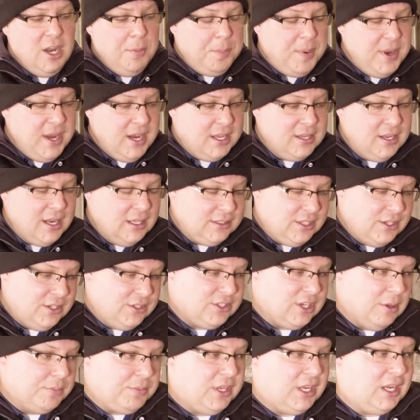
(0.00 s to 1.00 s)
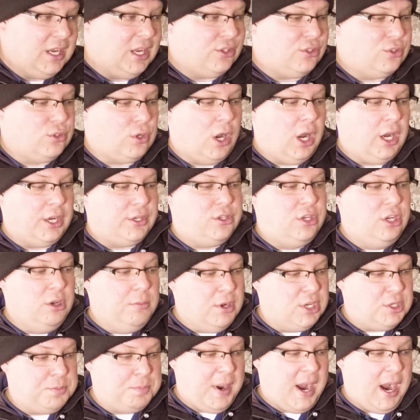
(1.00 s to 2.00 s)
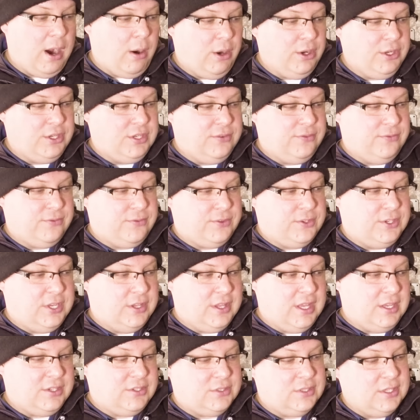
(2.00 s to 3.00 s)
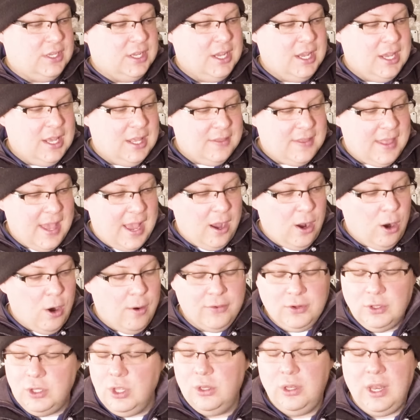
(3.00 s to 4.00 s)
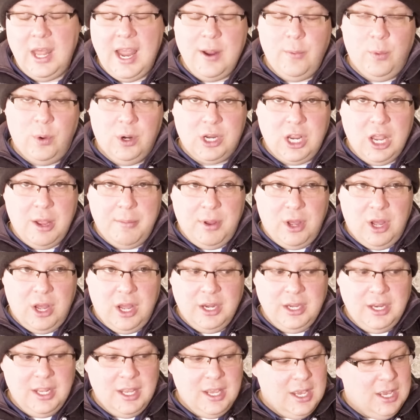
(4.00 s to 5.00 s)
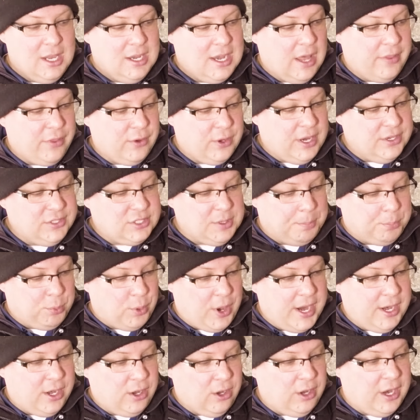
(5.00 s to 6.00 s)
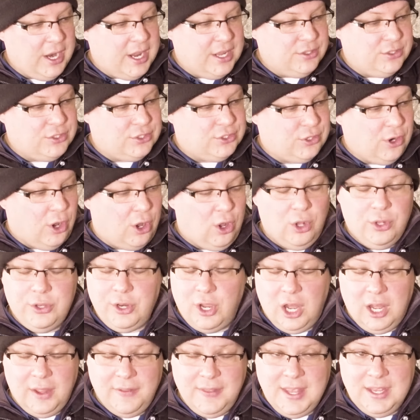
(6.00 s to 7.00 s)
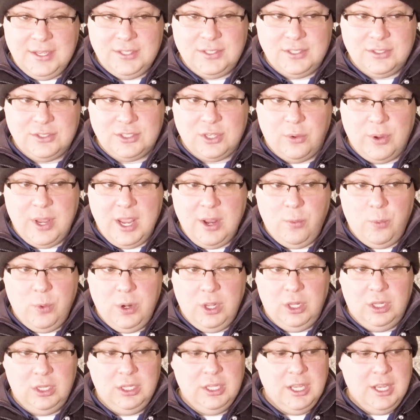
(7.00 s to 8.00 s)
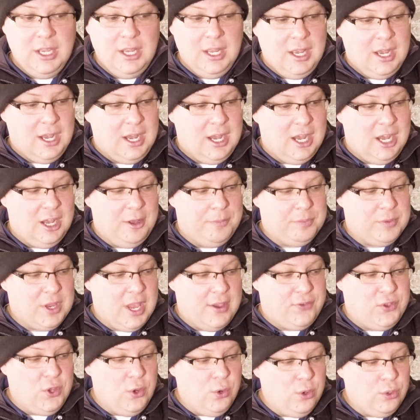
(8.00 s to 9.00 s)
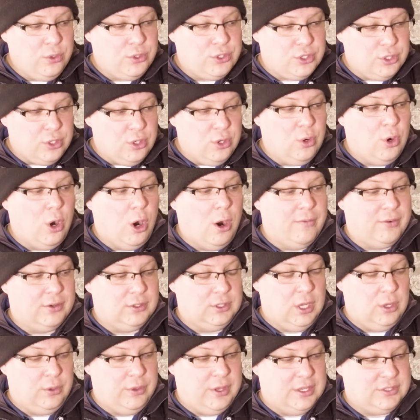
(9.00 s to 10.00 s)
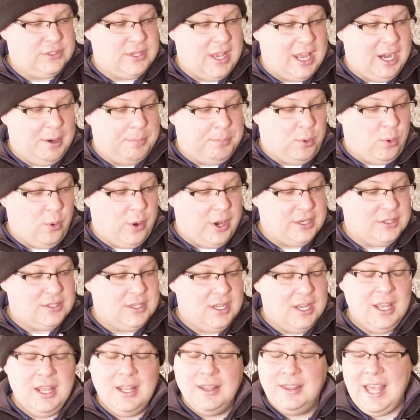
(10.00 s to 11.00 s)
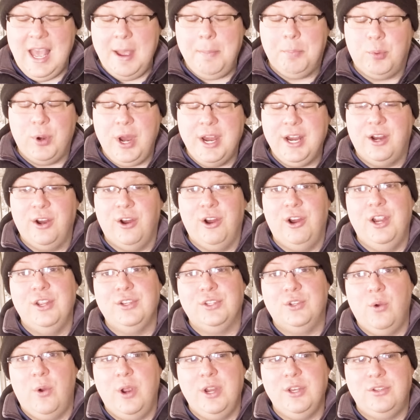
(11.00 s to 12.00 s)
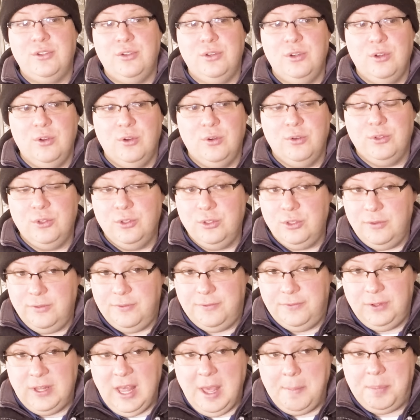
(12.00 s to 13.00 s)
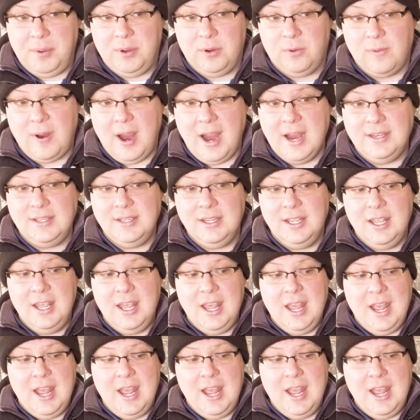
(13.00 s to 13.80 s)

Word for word: being connected to something and it's drawing too much power to this, that overload light will come on. Now there is a breaker installed on this, so it will, if you do overload this at a point, that breaker is going to flip, right?